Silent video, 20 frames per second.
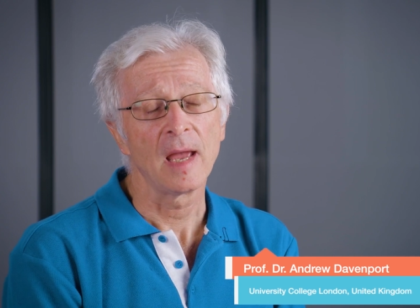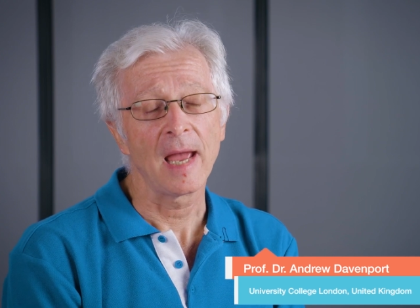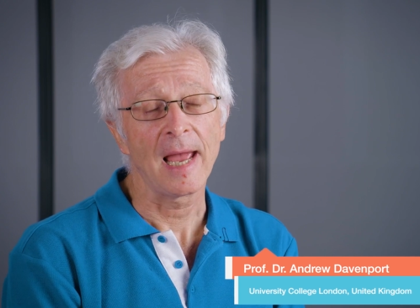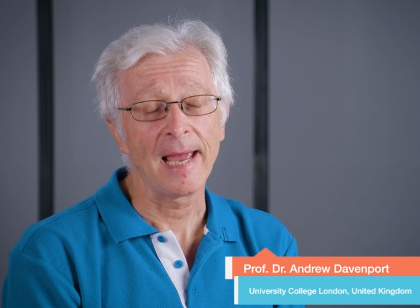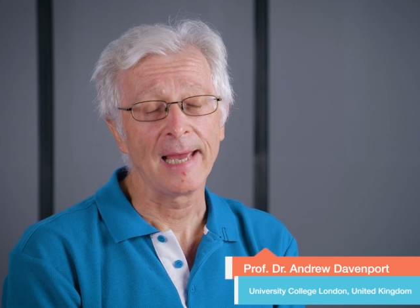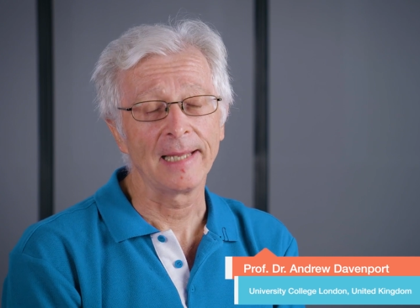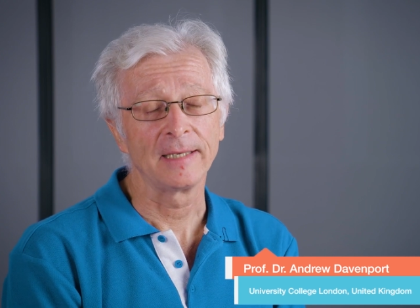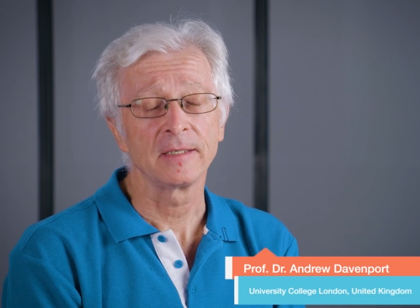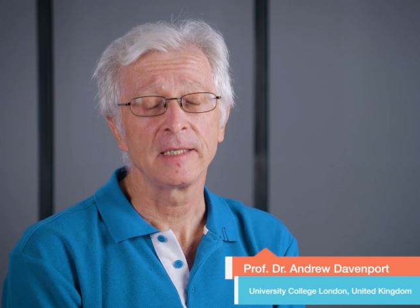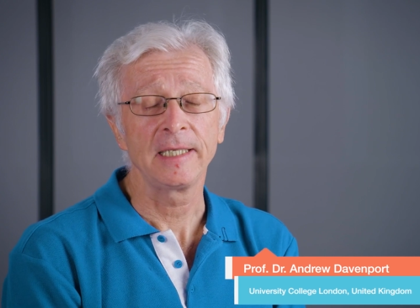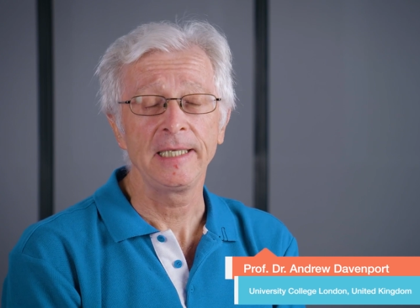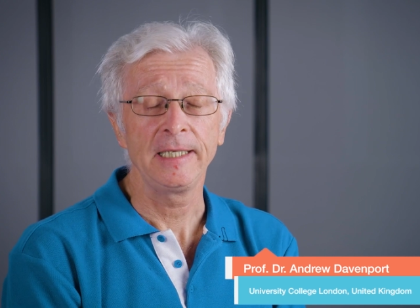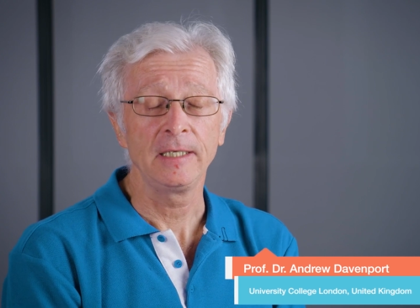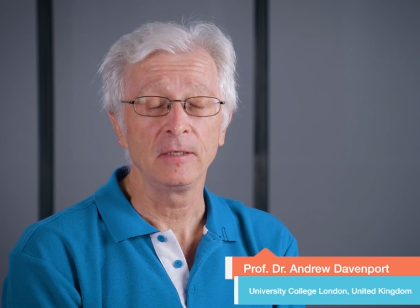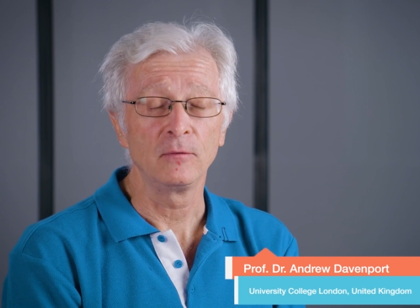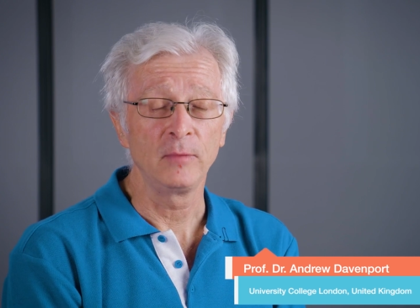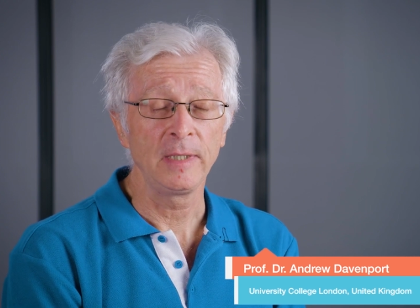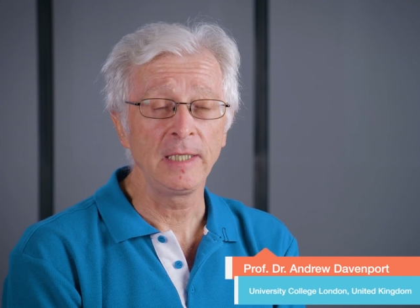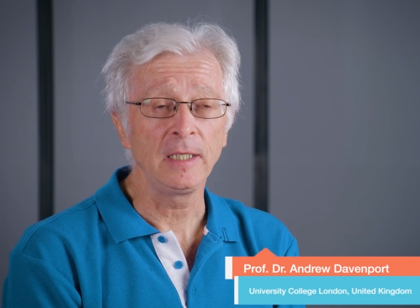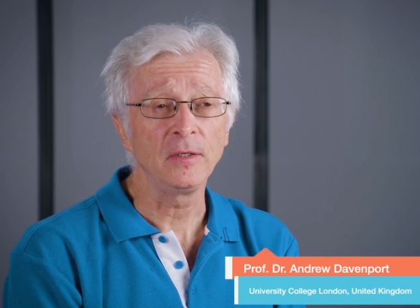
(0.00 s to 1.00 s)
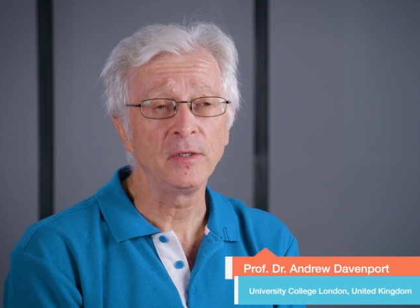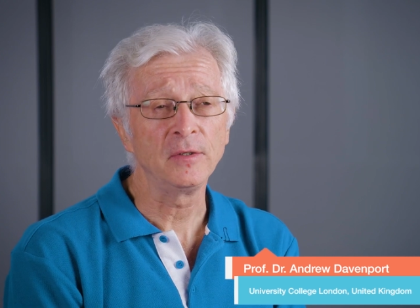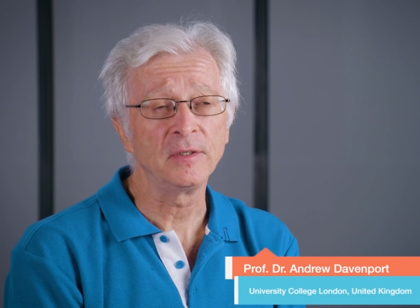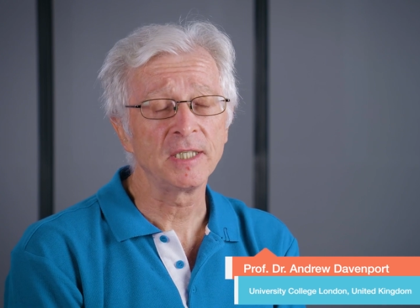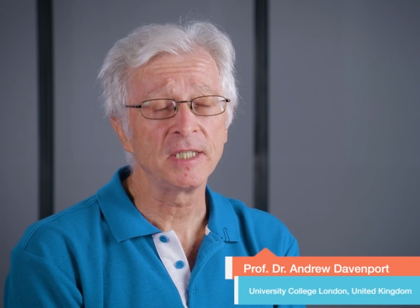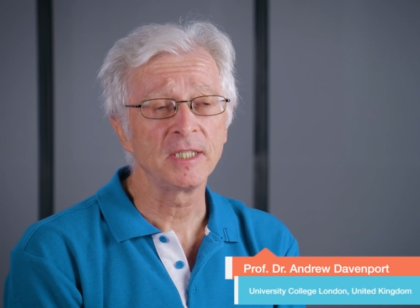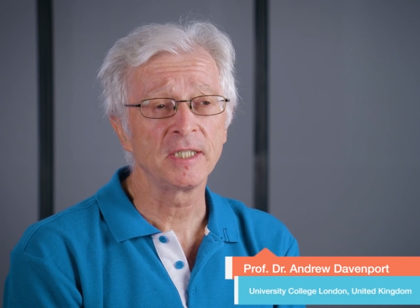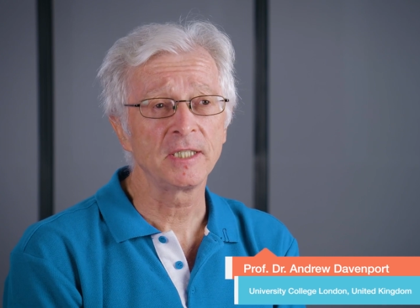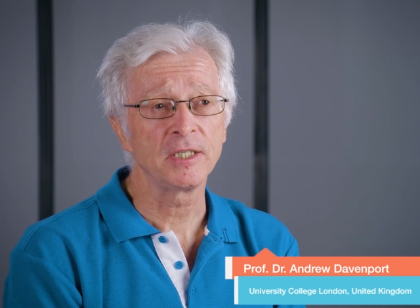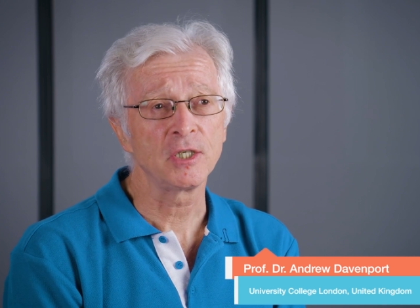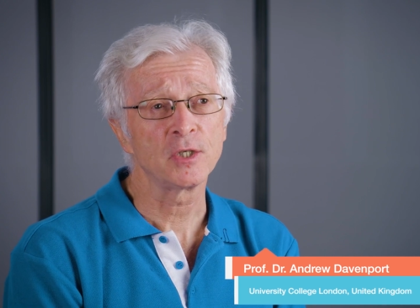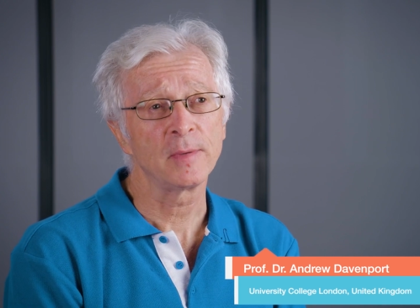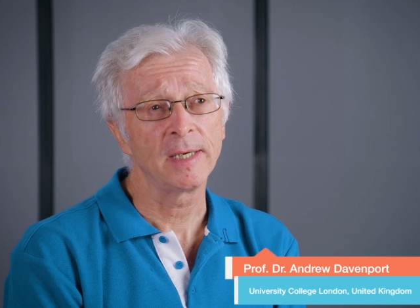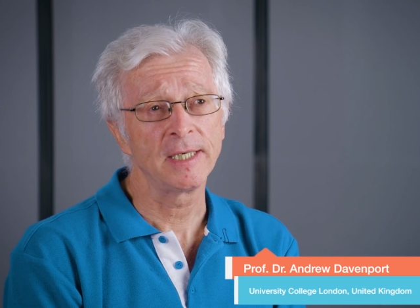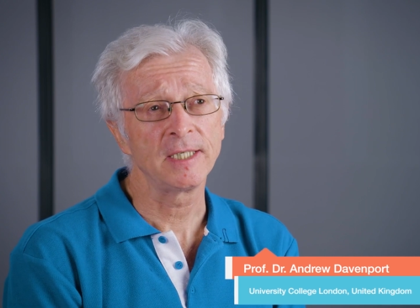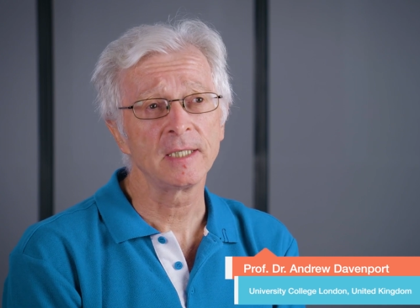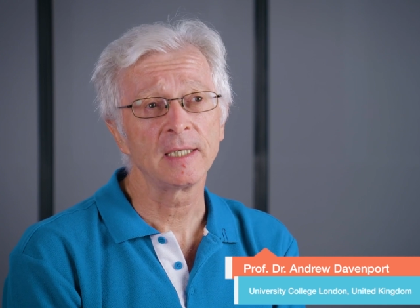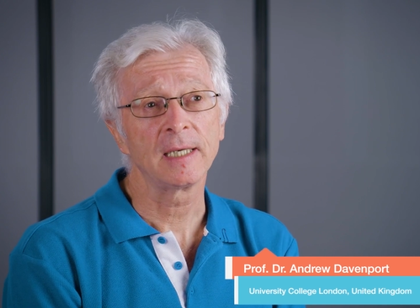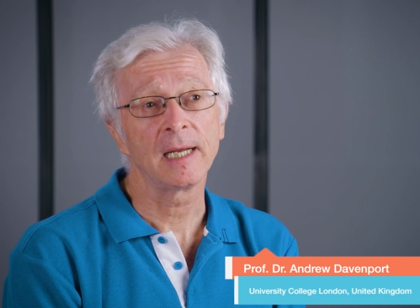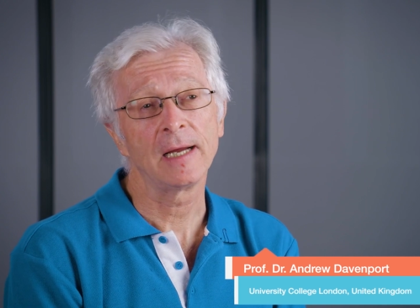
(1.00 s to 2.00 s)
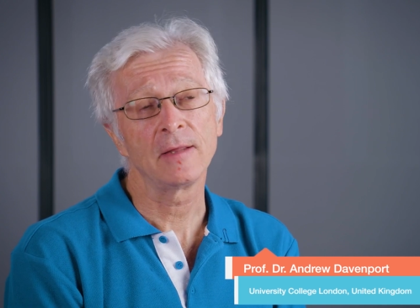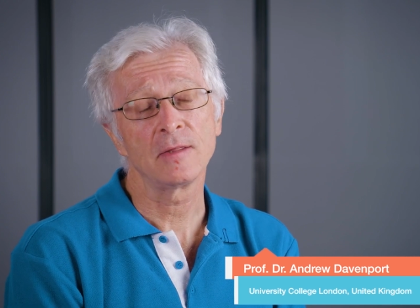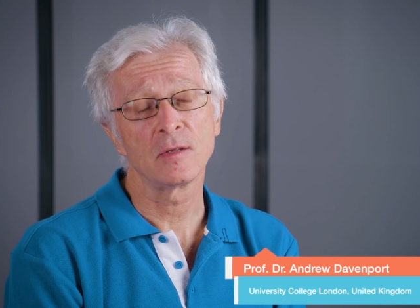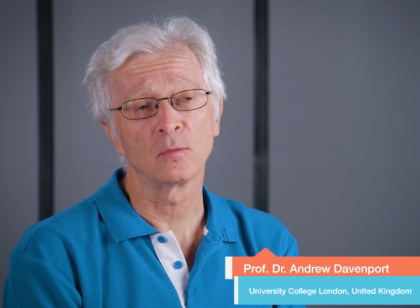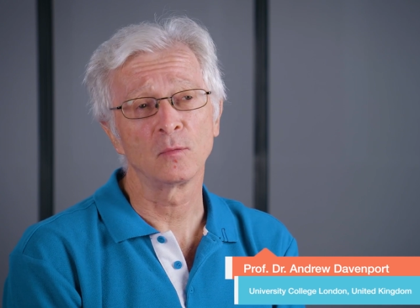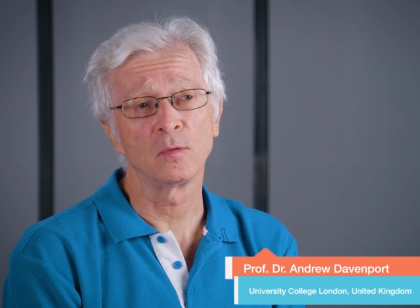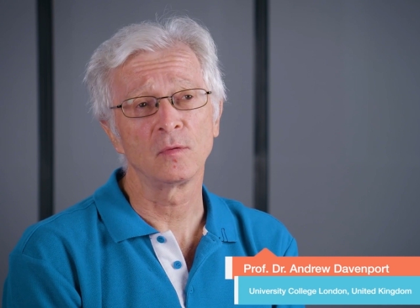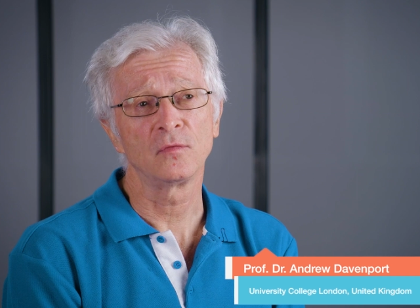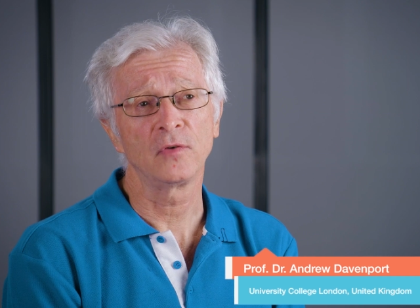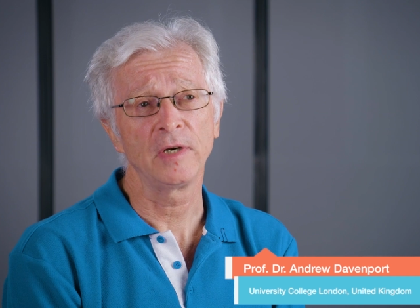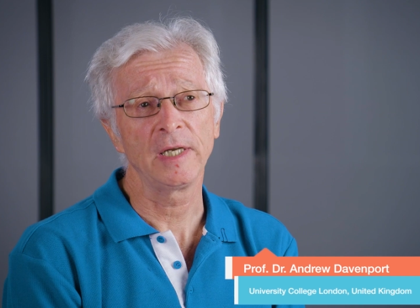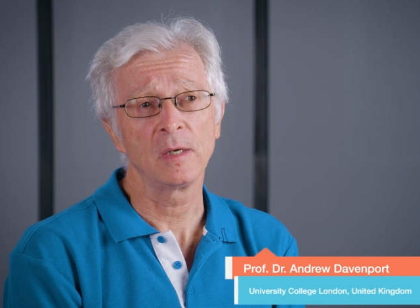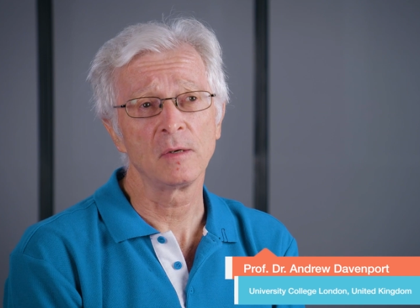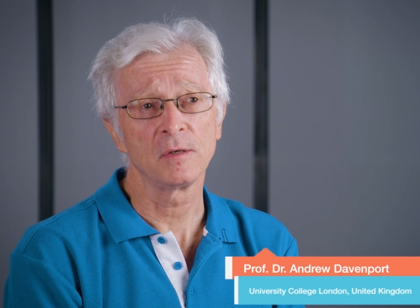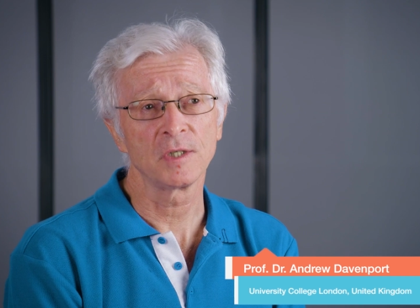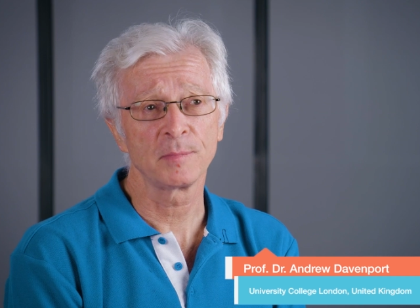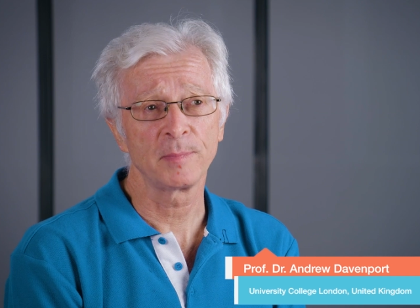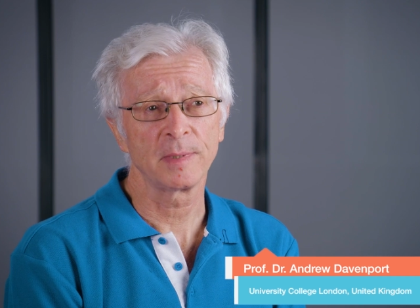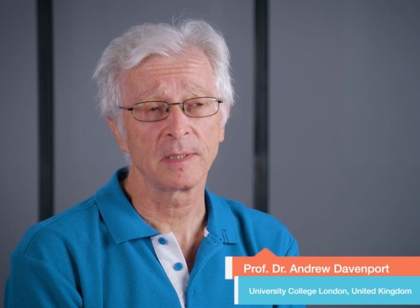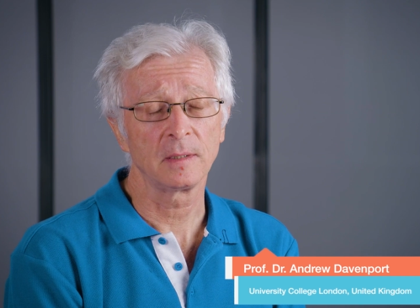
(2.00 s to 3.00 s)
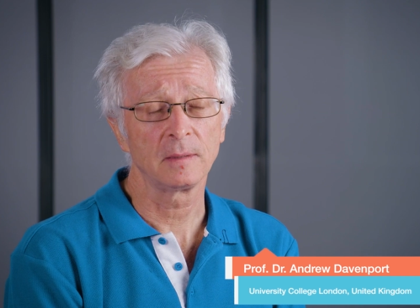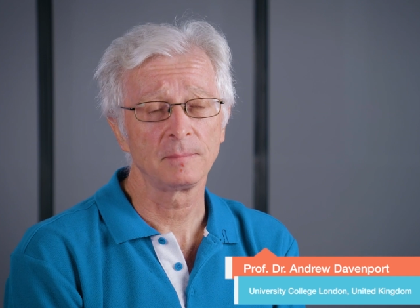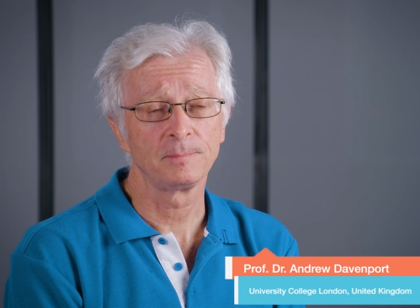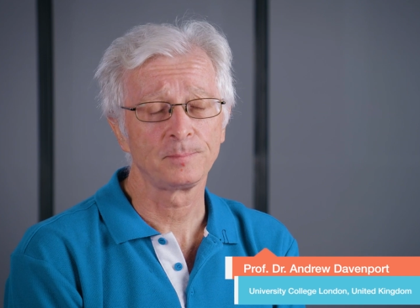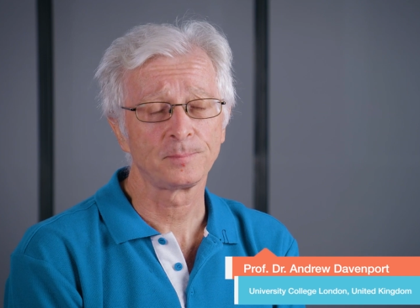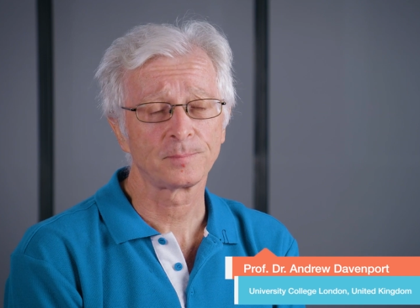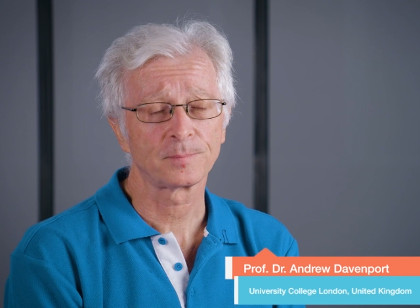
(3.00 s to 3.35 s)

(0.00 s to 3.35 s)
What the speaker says: and the renal unit is situated at the Royal Free Hospital.